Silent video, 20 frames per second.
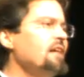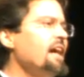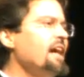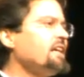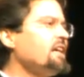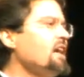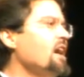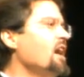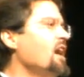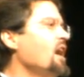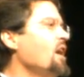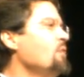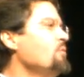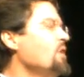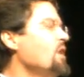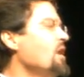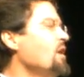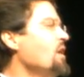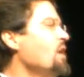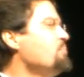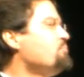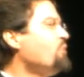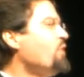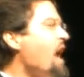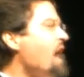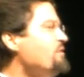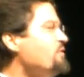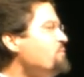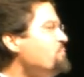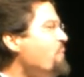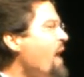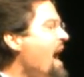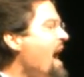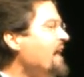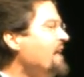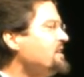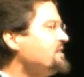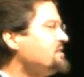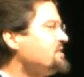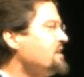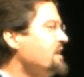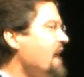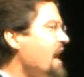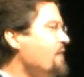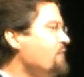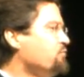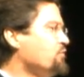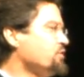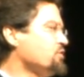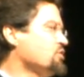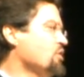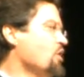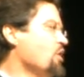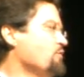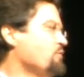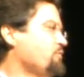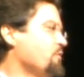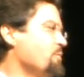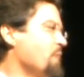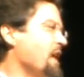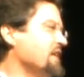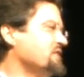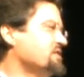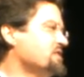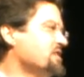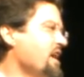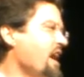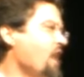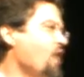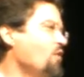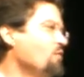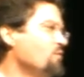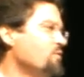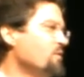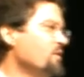like a private palace that I preserve for myself.